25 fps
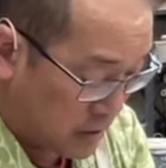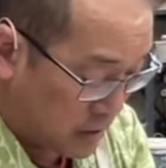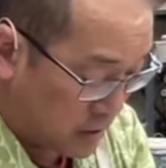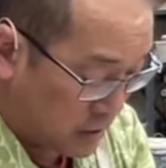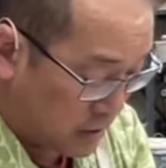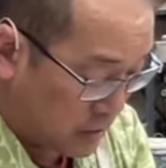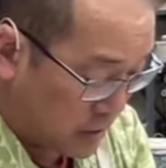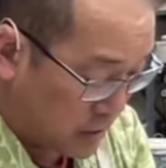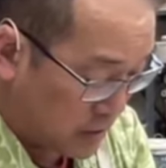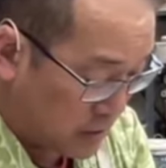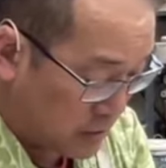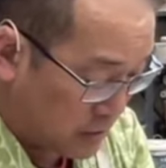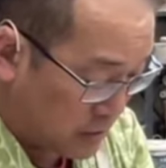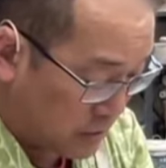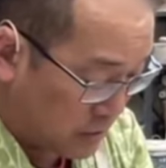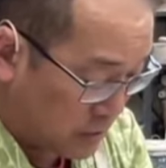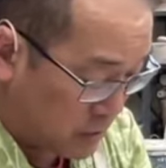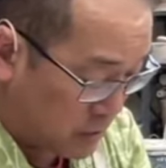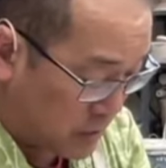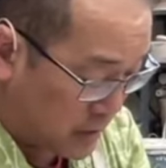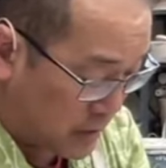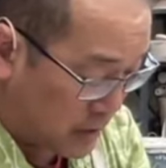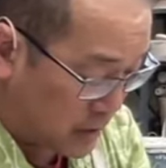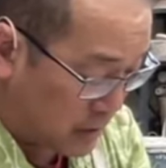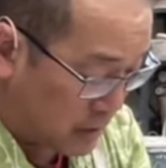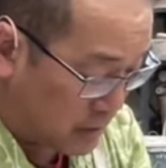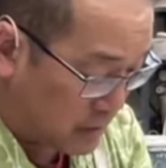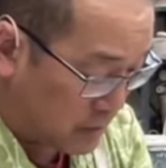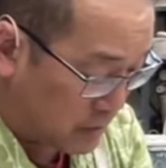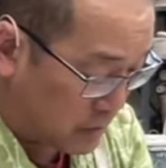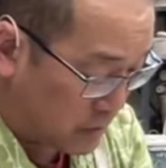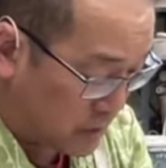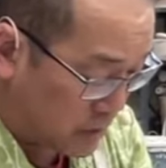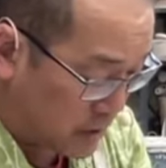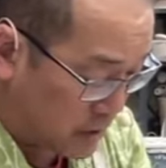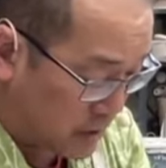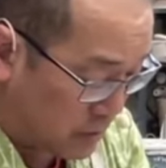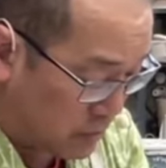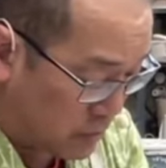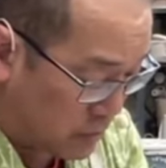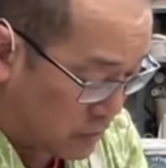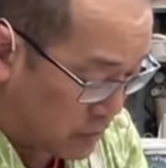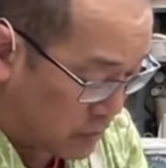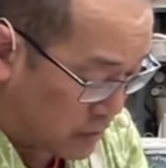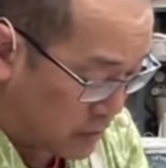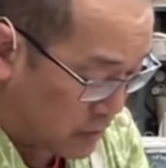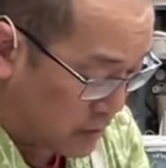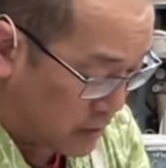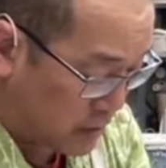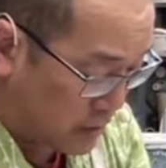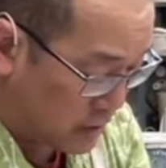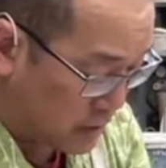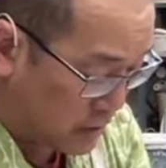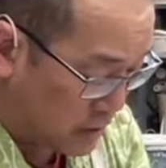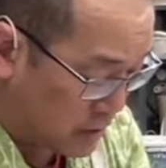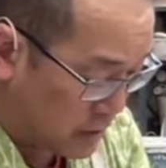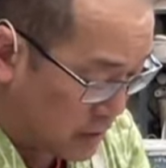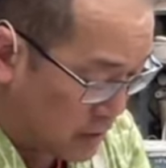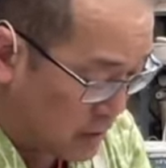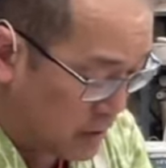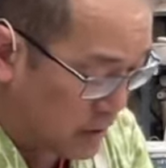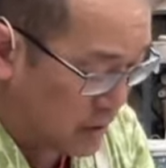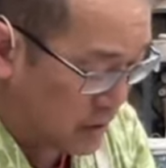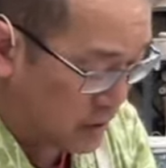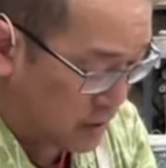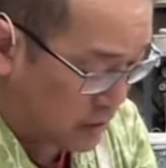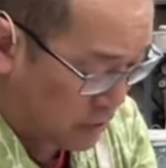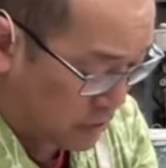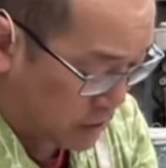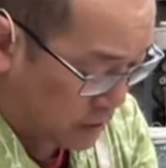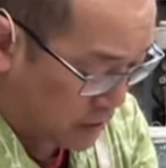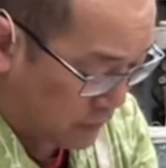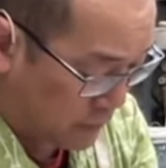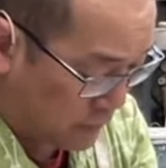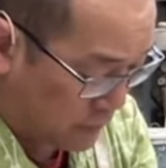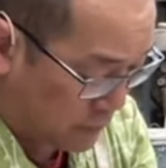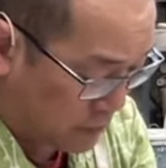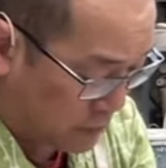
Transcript: Right, so I'm spending some time doing this and then here I have to